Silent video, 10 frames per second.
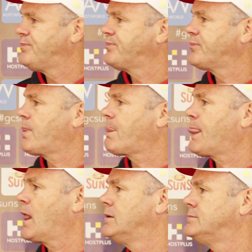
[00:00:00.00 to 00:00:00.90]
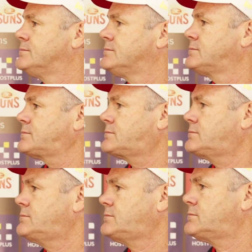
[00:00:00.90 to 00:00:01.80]
this takes root across the league
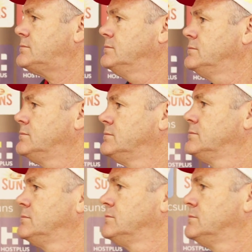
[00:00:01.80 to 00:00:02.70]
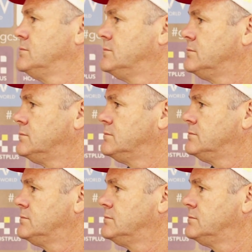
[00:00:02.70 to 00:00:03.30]
will help you, I guess.